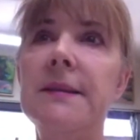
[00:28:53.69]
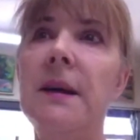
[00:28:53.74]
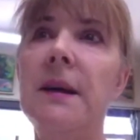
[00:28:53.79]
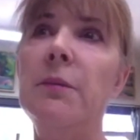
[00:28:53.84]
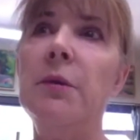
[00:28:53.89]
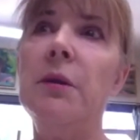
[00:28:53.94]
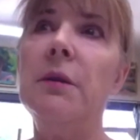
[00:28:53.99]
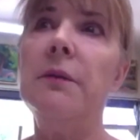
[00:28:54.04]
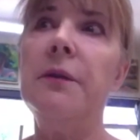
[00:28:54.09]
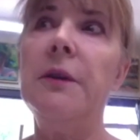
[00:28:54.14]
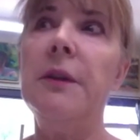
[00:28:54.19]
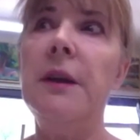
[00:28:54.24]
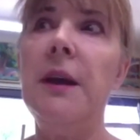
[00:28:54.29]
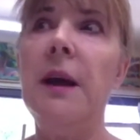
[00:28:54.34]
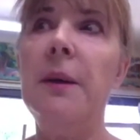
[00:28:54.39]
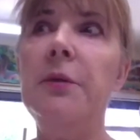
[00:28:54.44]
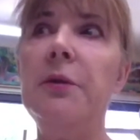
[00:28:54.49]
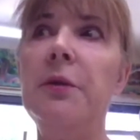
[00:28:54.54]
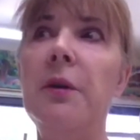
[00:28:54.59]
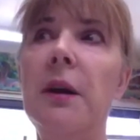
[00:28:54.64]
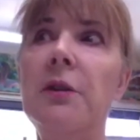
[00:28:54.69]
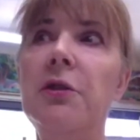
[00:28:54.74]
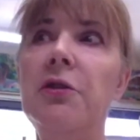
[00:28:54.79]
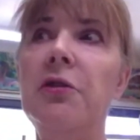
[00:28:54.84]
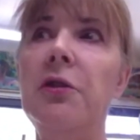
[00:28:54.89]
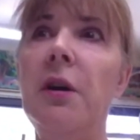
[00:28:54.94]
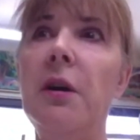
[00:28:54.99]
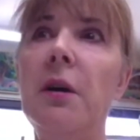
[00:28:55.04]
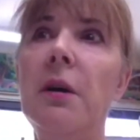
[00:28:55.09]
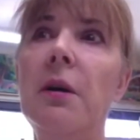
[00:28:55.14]
summer for the abstract
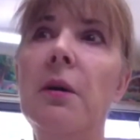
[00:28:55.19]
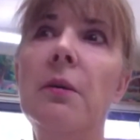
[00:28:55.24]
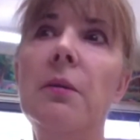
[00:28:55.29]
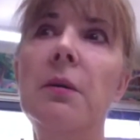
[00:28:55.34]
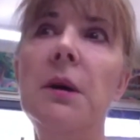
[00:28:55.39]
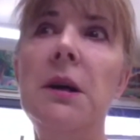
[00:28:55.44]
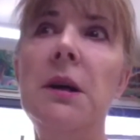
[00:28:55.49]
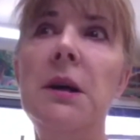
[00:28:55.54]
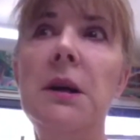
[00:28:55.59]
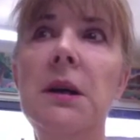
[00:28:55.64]
show.